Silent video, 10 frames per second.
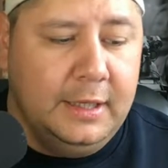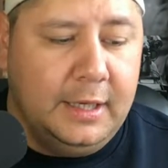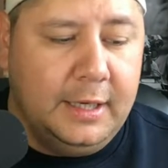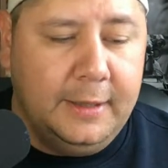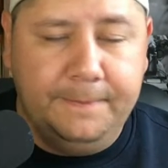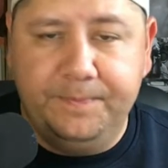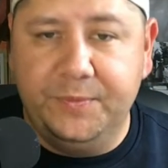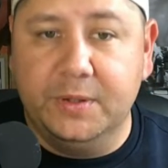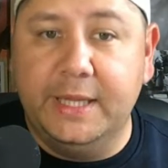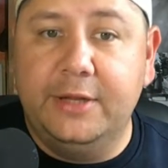
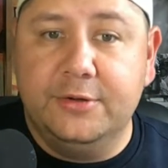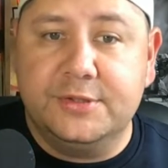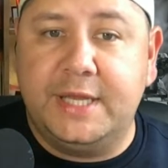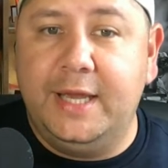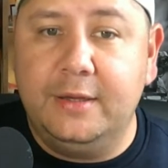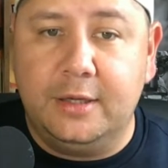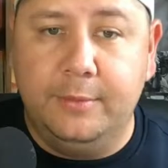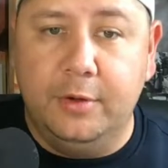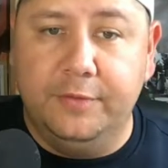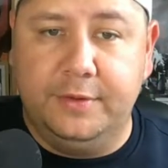the Lakers can
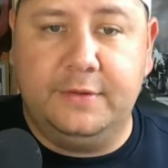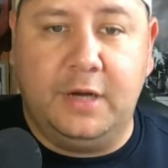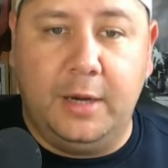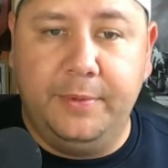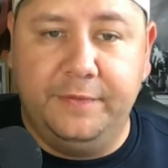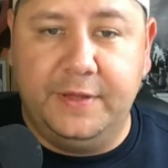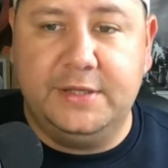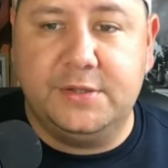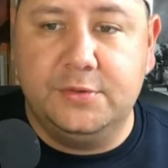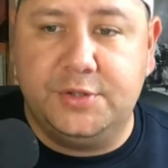come over the top if they
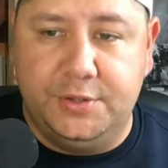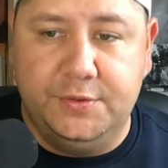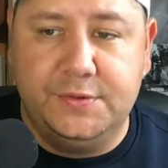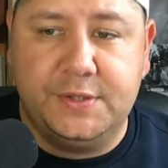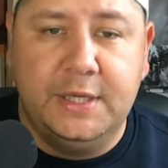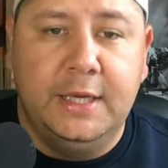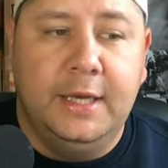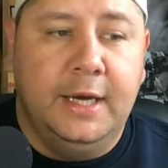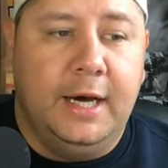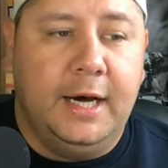so choose.
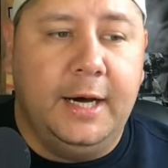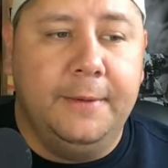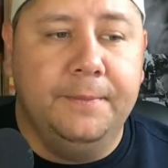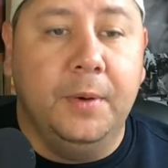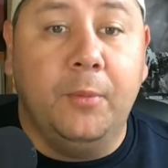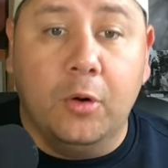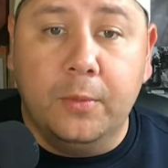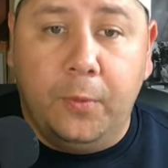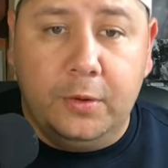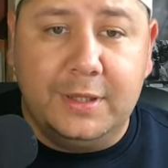But more
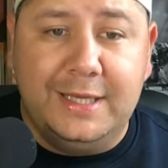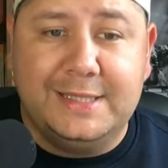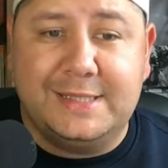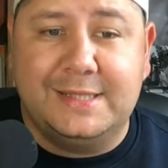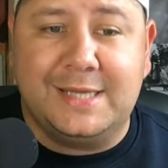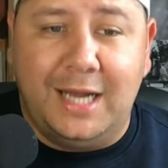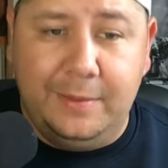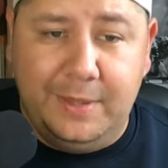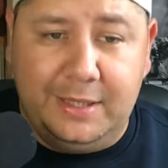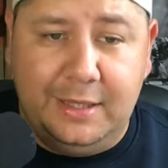importantly is the
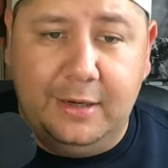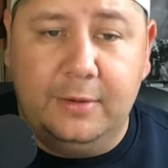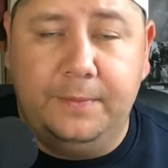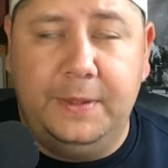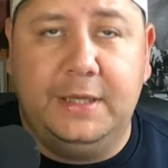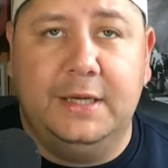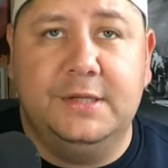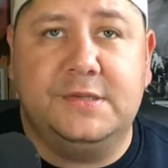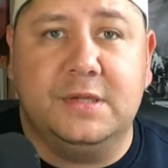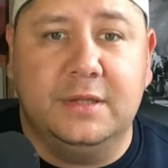timing there,
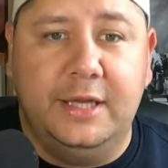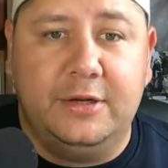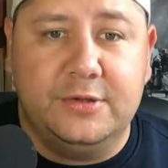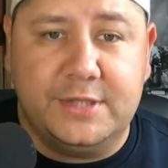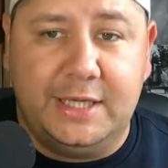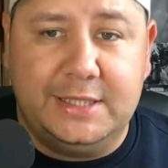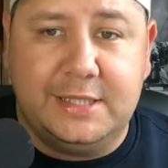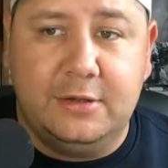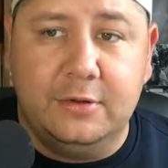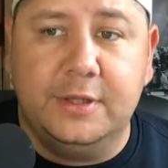because the Lakers, like I
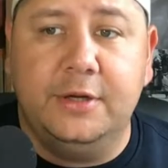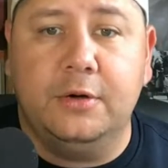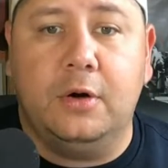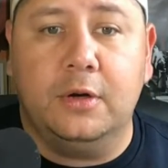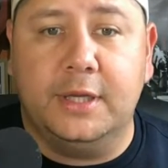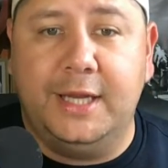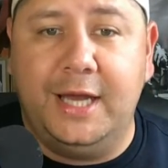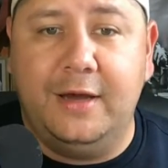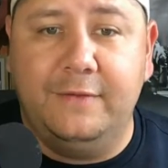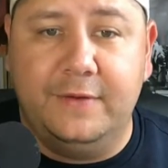said earlier, are going to
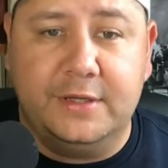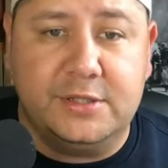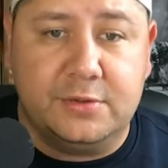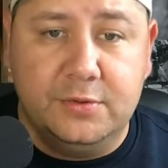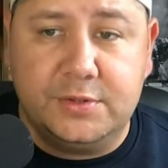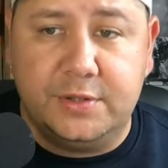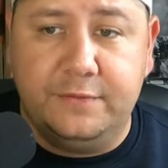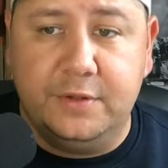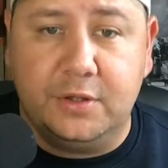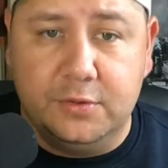have an
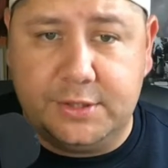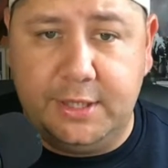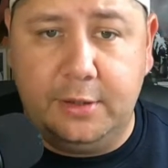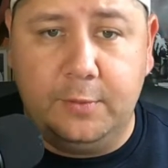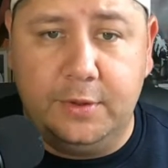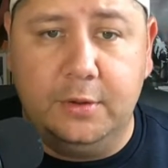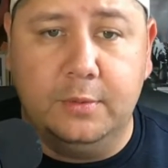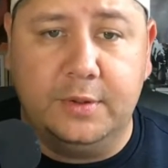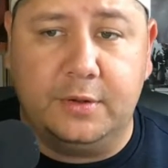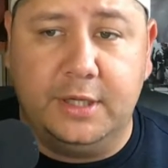exclusive negotiating window
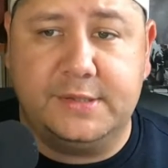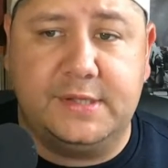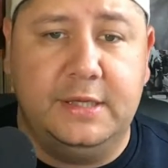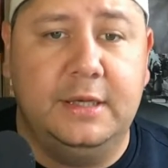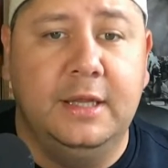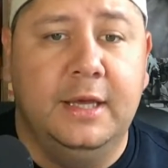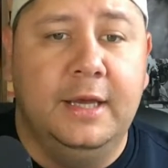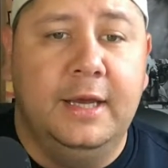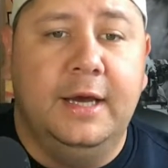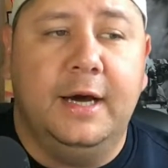with Austin.
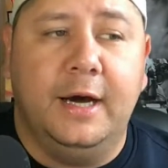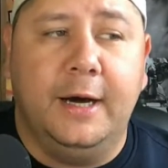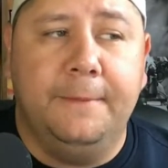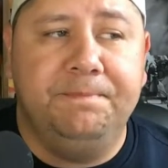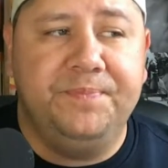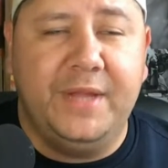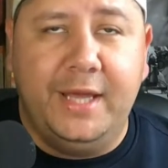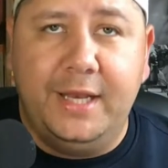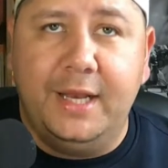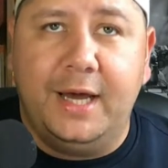
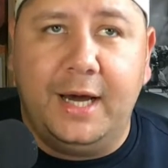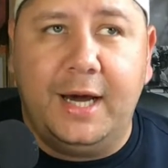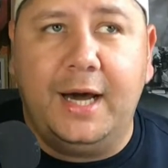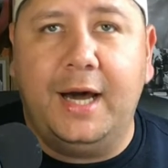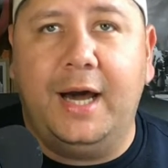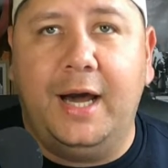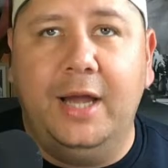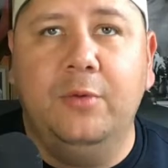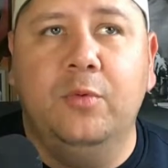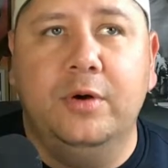And
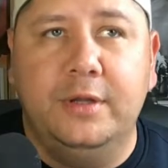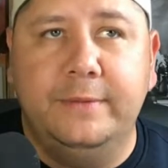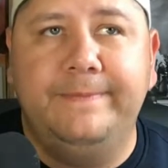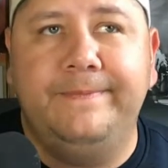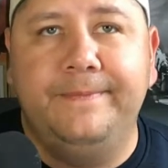I would